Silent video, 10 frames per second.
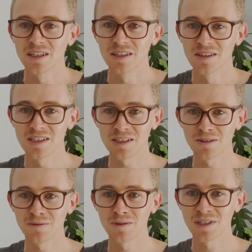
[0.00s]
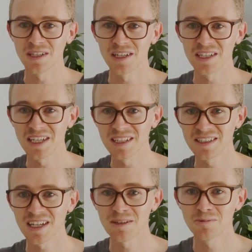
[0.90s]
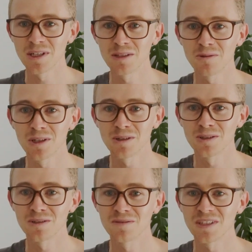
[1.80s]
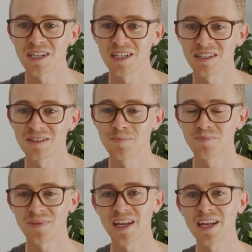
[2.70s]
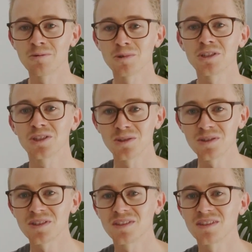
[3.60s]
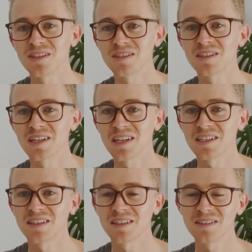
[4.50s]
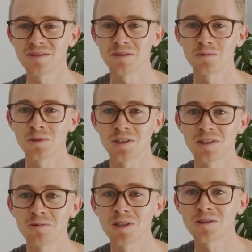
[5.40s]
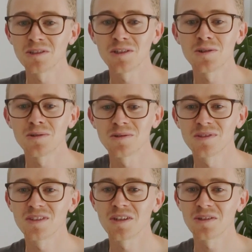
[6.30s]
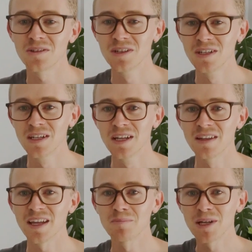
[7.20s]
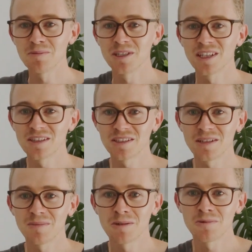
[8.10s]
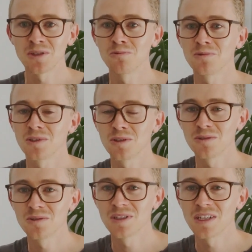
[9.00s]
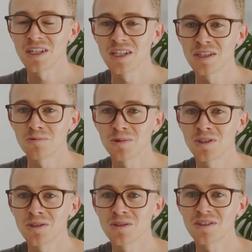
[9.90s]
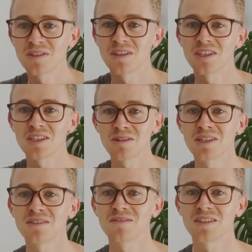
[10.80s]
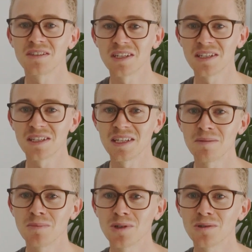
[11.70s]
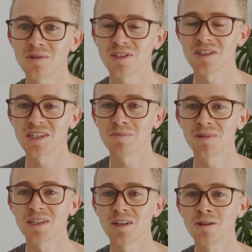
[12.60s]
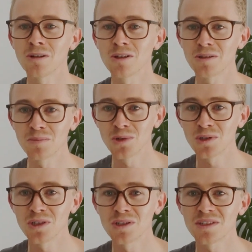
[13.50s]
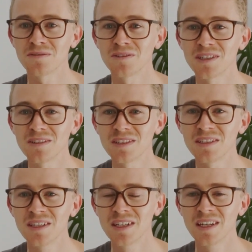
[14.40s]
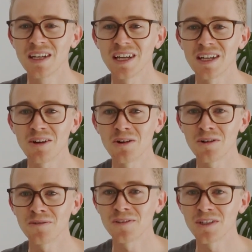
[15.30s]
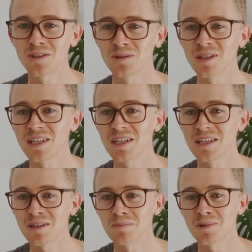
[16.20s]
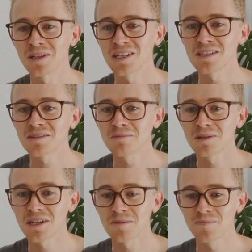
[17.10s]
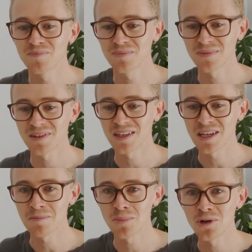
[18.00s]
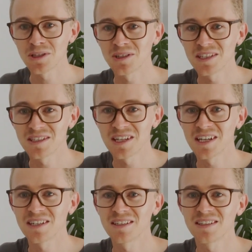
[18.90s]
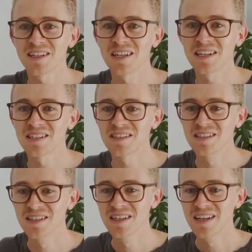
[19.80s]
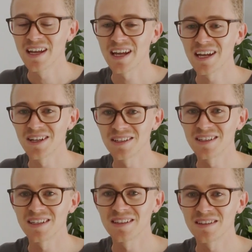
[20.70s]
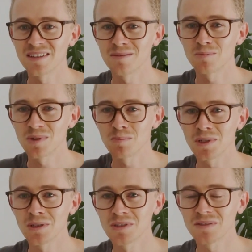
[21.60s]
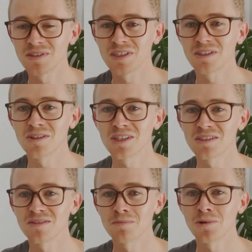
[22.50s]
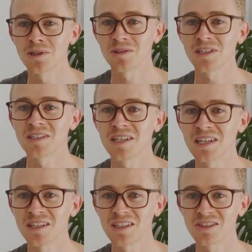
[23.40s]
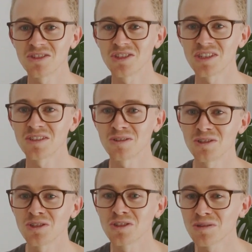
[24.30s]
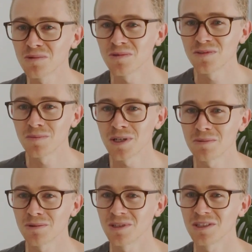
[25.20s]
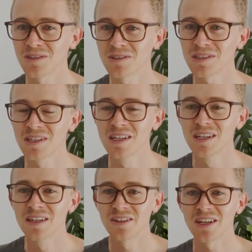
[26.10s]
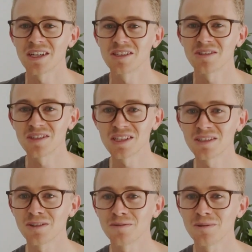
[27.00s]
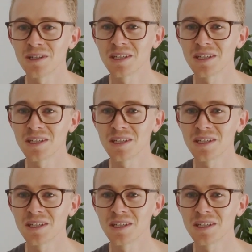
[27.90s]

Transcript: this software, again, can read quite a lot of data and reduce this data really well too. So that may be another step that we do, is reduce the size of this DTM model to something a lot more user-friendly And often you'll hear complaints about point cloud data and how, because of the size of the point cloud data, it's just not usable for people to use. So this software